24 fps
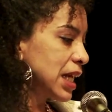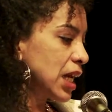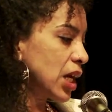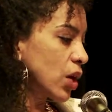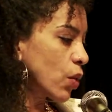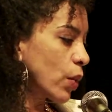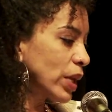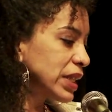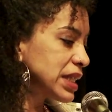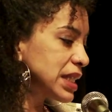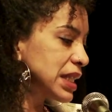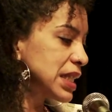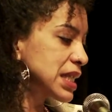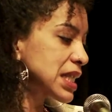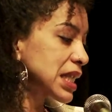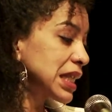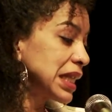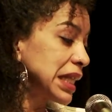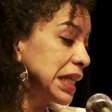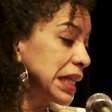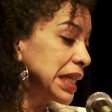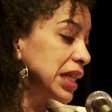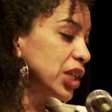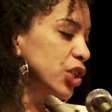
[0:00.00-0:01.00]
Quentin is a
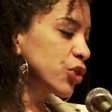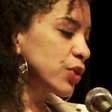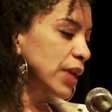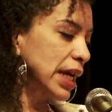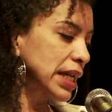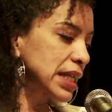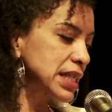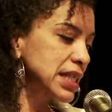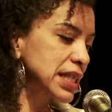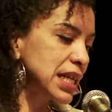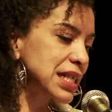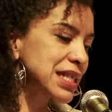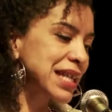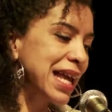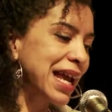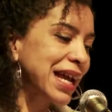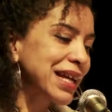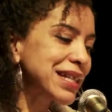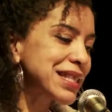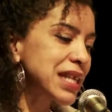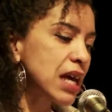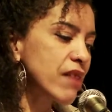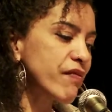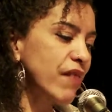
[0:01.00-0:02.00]
leading United States
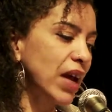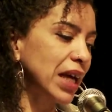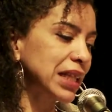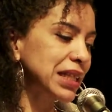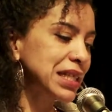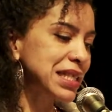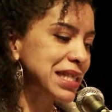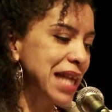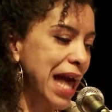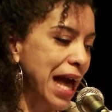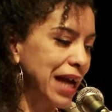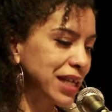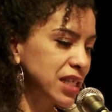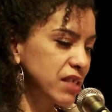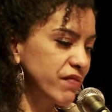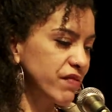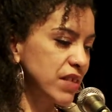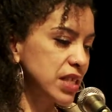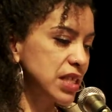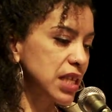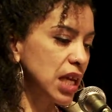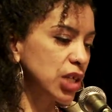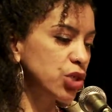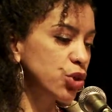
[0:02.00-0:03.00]
anti-violence
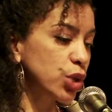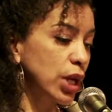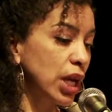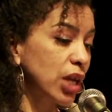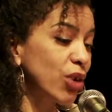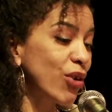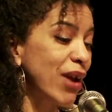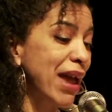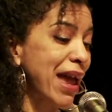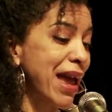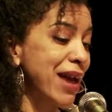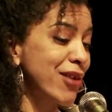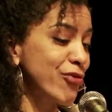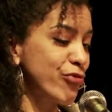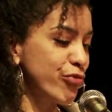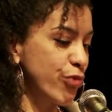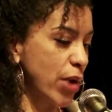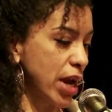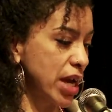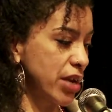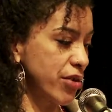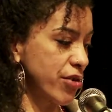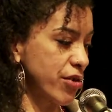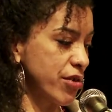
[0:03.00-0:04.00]
activist, educator, and
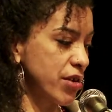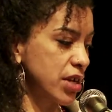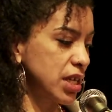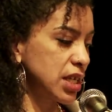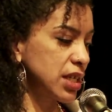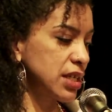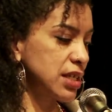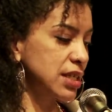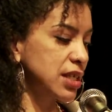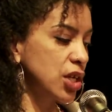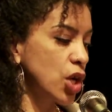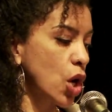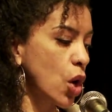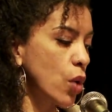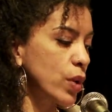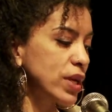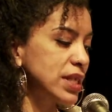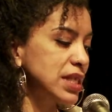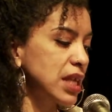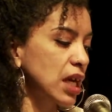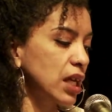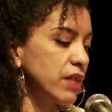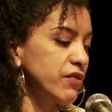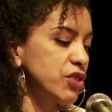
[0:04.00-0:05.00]
writer. He is the
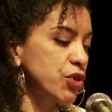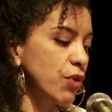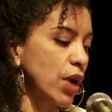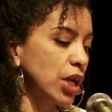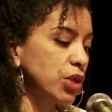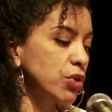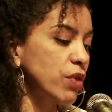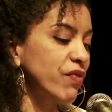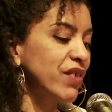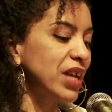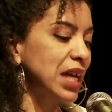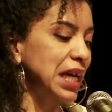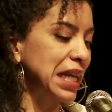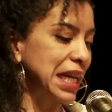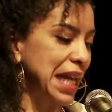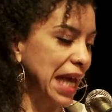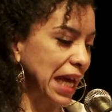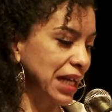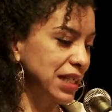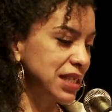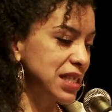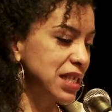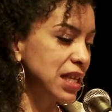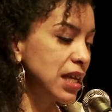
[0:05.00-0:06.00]
co-executive director of
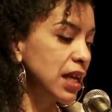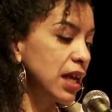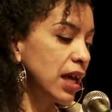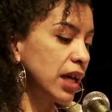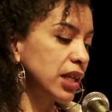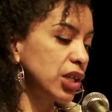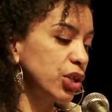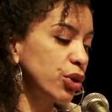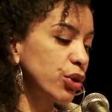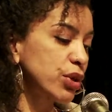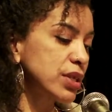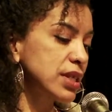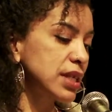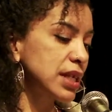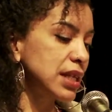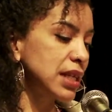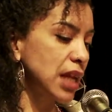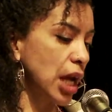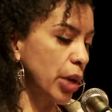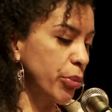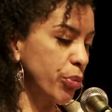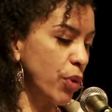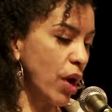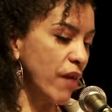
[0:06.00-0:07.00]
Connect, a New York City
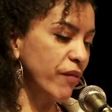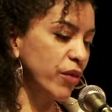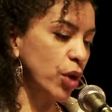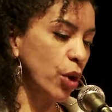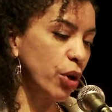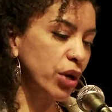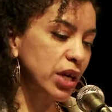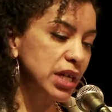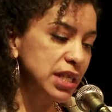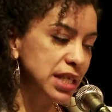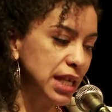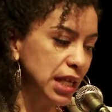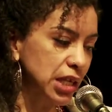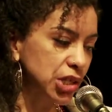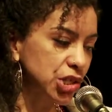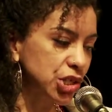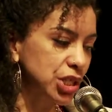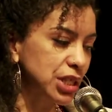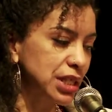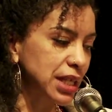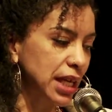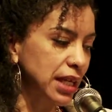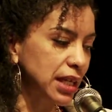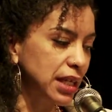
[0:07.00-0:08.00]
nonprofit
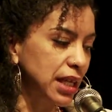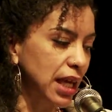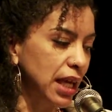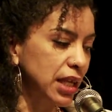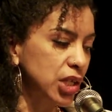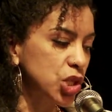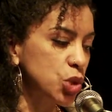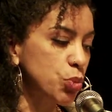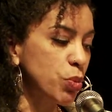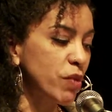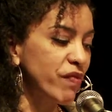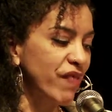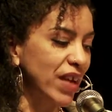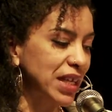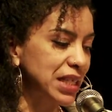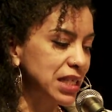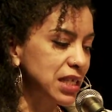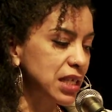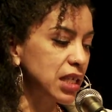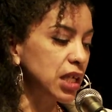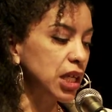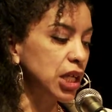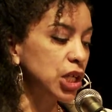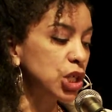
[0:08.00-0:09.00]
organization dedicated to
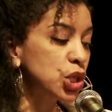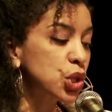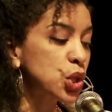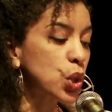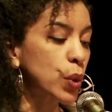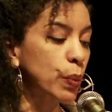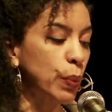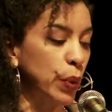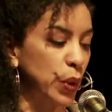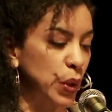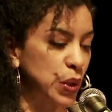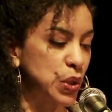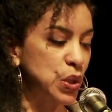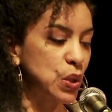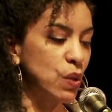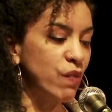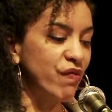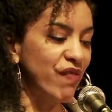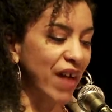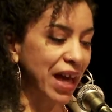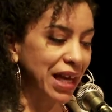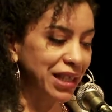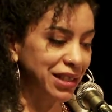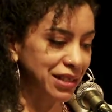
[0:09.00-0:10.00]
preventing interpersonal
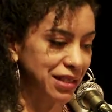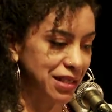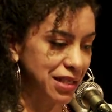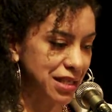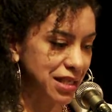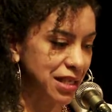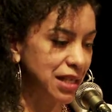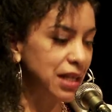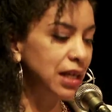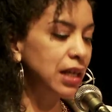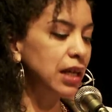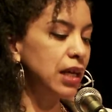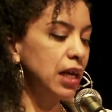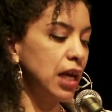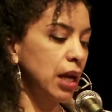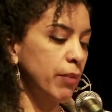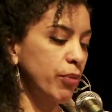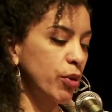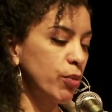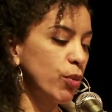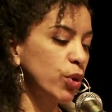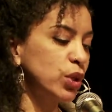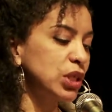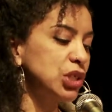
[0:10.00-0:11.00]
violence and
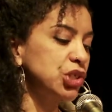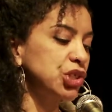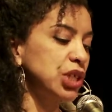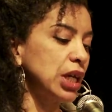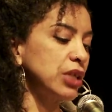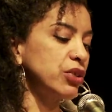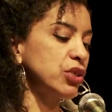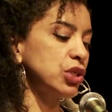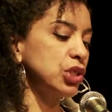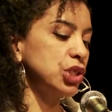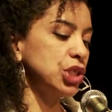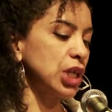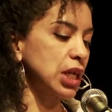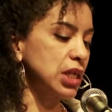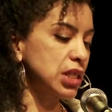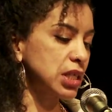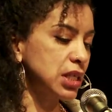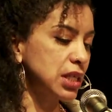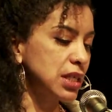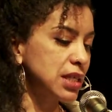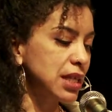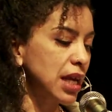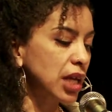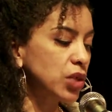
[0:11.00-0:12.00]
promoting gender
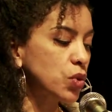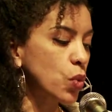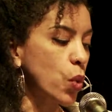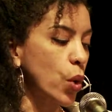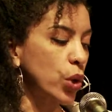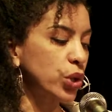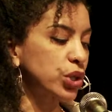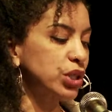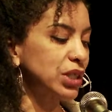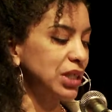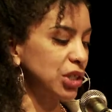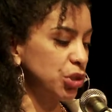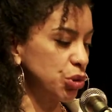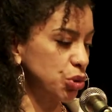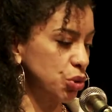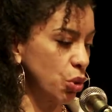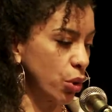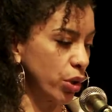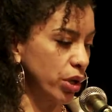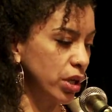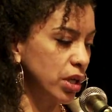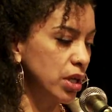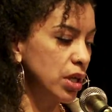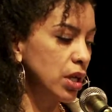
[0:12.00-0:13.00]
justice, headquartered in New
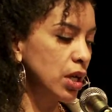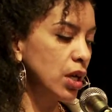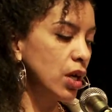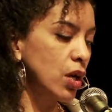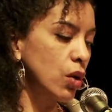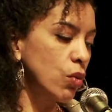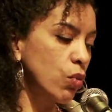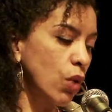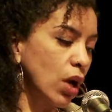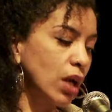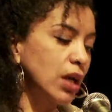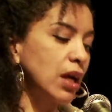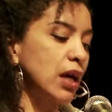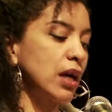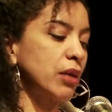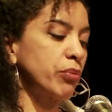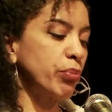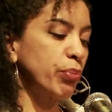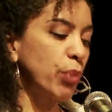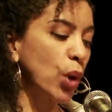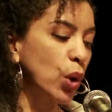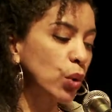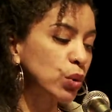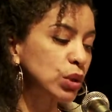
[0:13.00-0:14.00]
York.
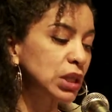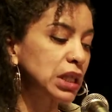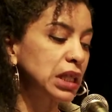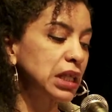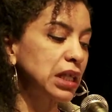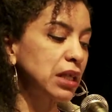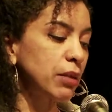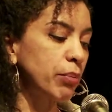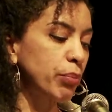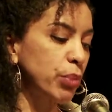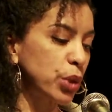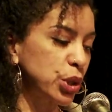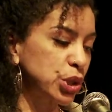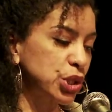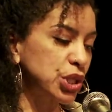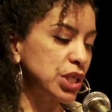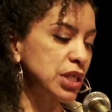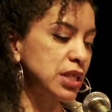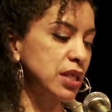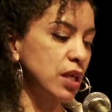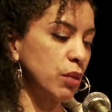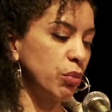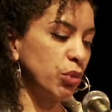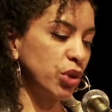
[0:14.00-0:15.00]
Walcott boldly pushes
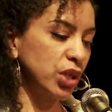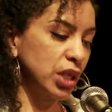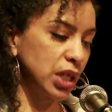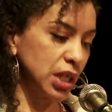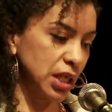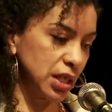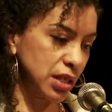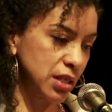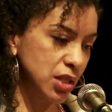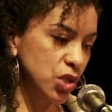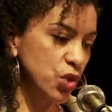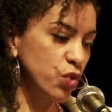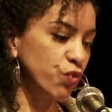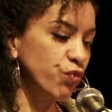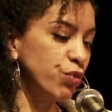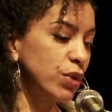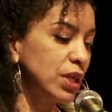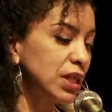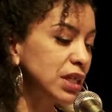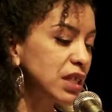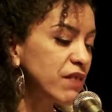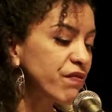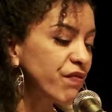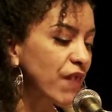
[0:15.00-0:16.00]
communities to
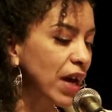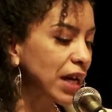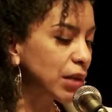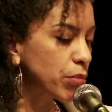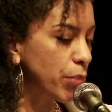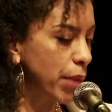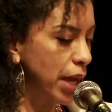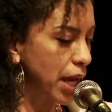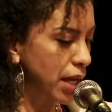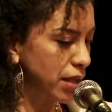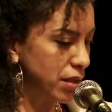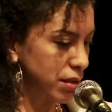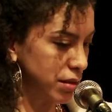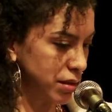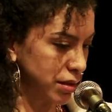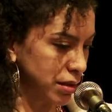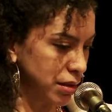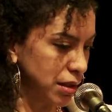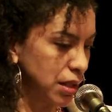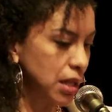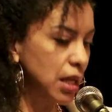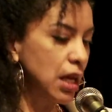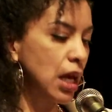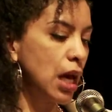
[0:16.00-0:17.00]
redefine
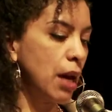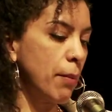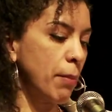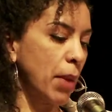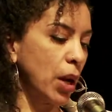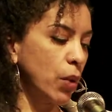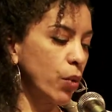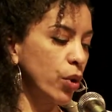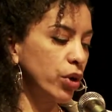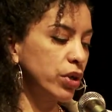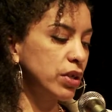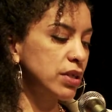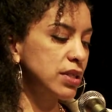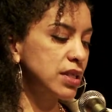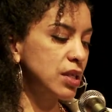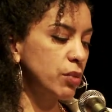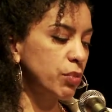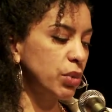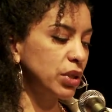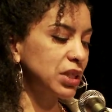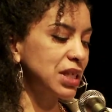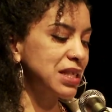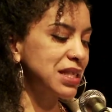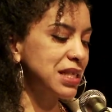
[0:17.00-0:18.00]
manhood by working to
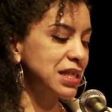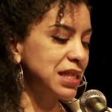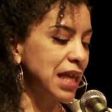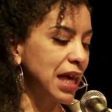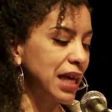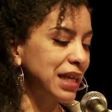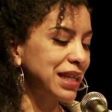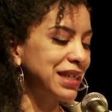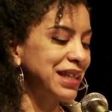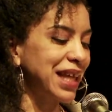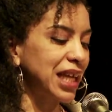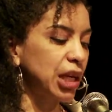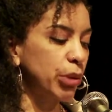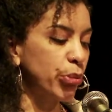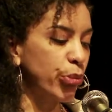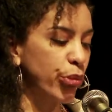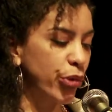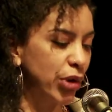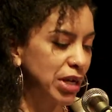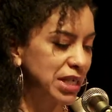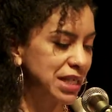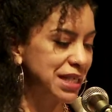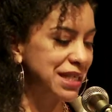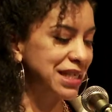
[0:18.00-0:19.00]
build a society that
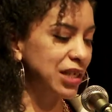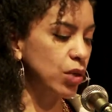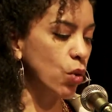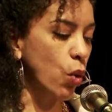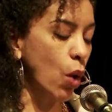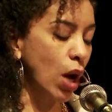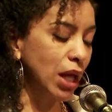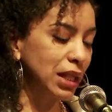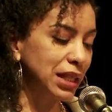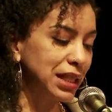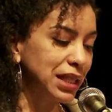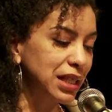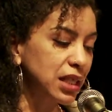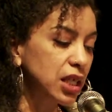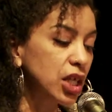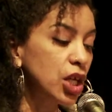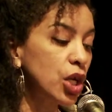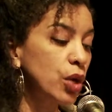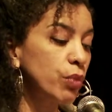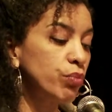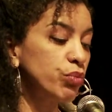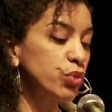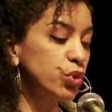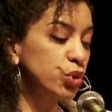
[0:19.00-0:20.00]
embraces equality,
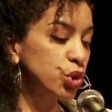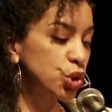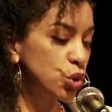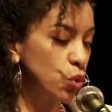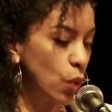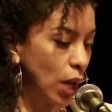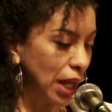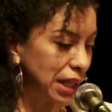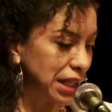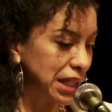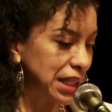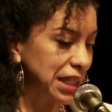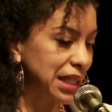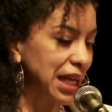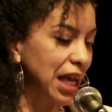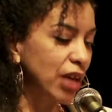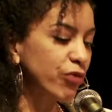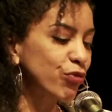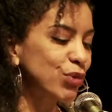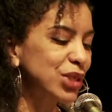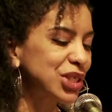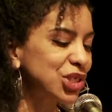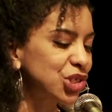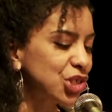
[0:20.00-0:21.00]
mutuality,
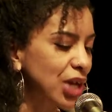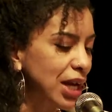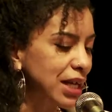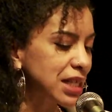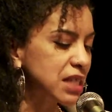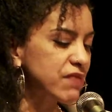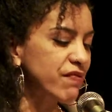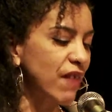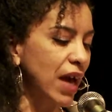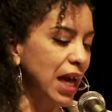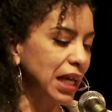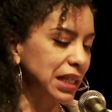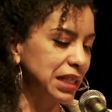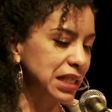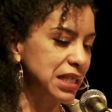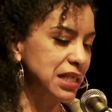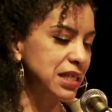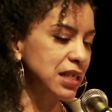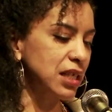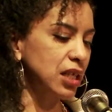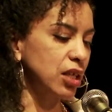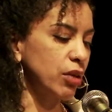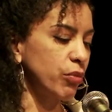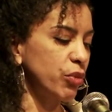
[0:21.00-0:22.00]
and rejects violence
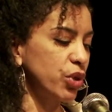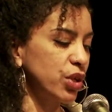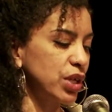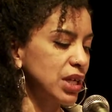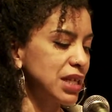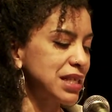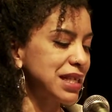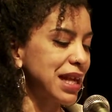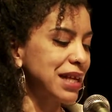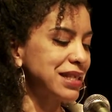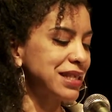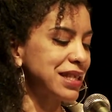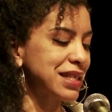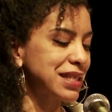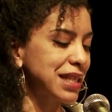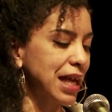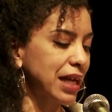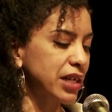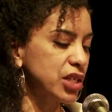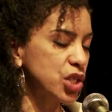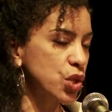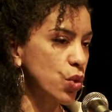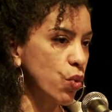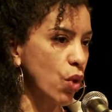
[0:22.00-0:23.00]
in communities as the
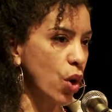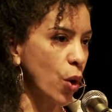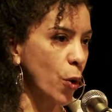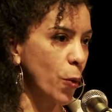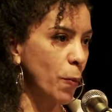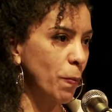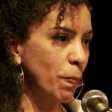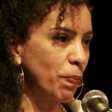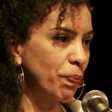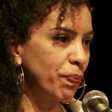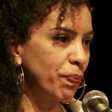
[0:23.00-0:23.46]
status quo.